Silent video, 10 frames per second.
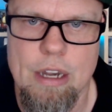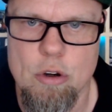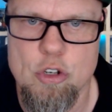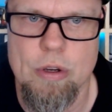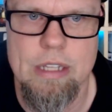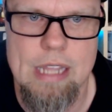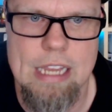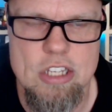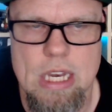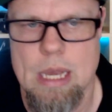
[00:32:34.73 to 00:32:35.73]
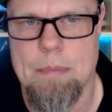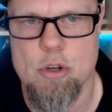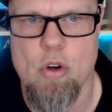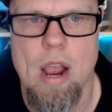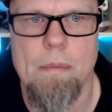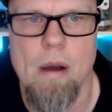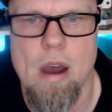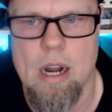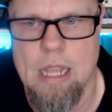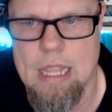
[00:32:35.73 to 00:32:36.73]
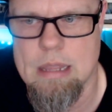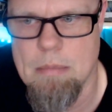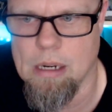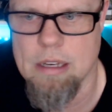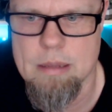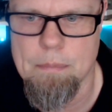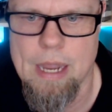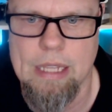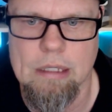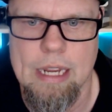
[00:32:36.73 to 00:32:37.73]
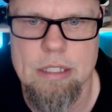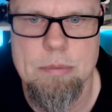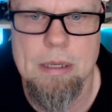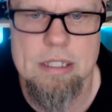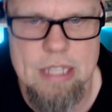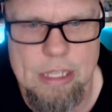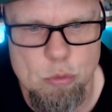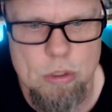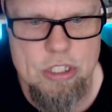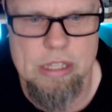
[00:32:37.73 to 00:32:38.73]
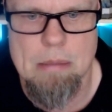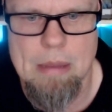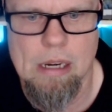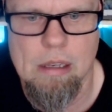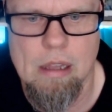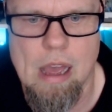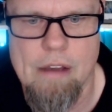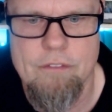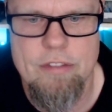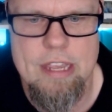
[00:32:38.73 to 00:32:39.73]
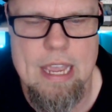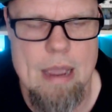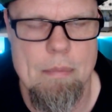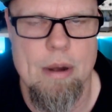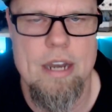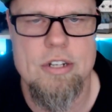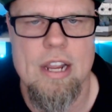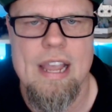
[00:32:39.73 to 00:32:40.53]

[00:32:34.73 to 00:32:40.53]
You know, during the day, setting up a tripod in the middle of the bike lanes, because that's what's in the middle of the bridge,